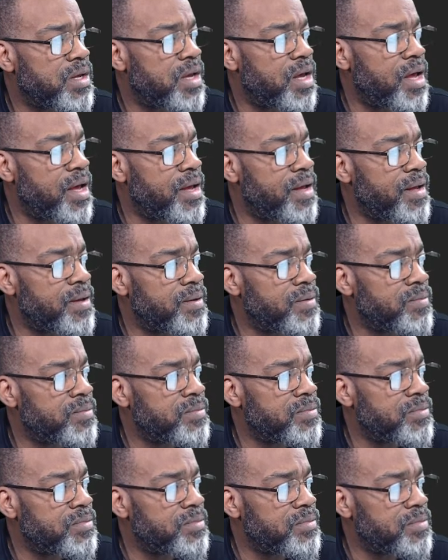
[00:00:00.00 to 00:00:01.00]

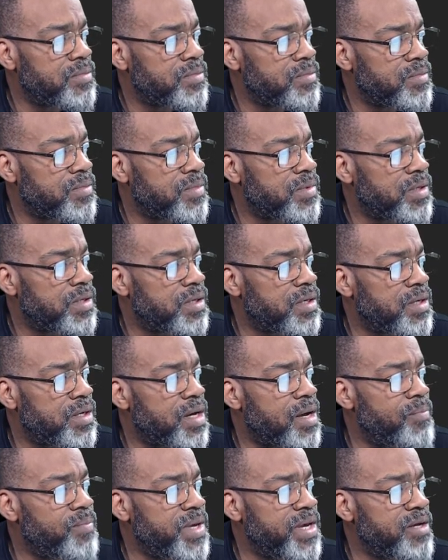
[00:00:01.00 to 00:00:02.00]
Um, uh,
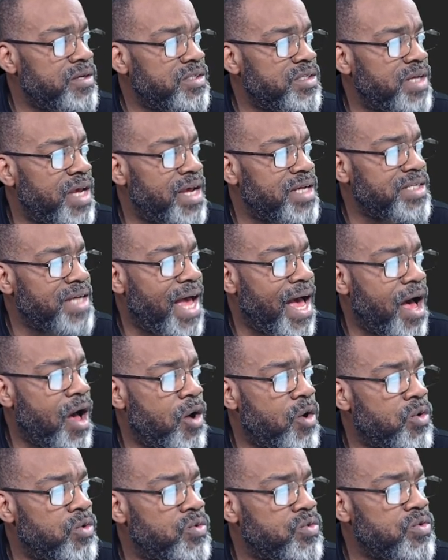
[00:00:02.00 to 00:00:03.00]
Amir says,
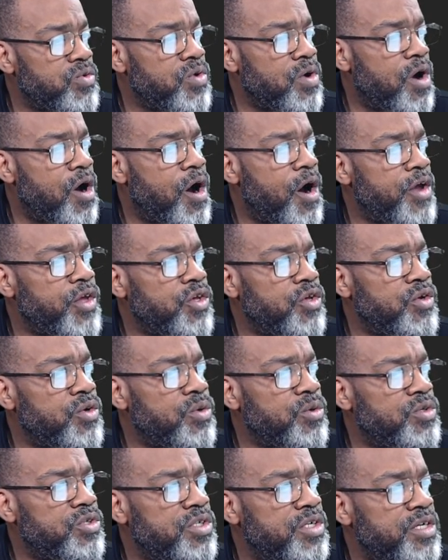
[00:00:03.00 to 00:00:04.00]
"How are
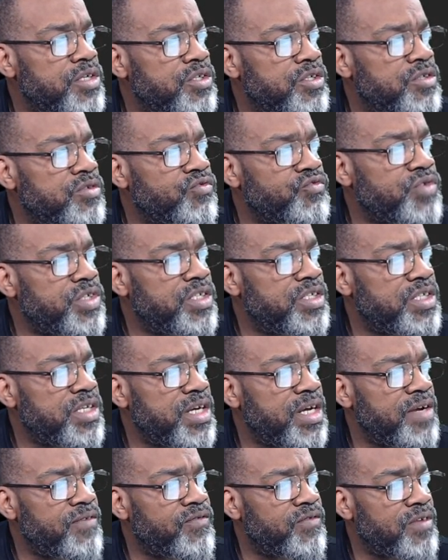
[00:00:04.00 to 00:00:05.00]
you just
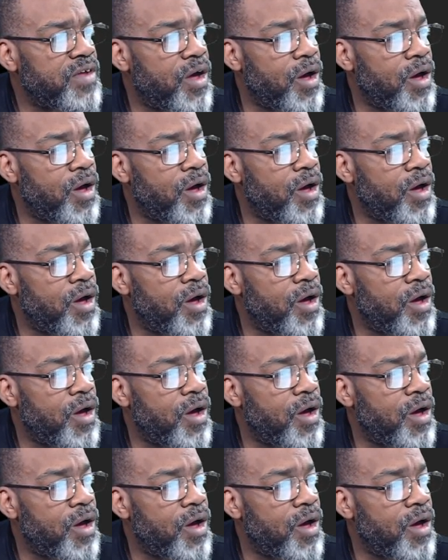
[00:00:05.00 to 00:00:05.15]
received?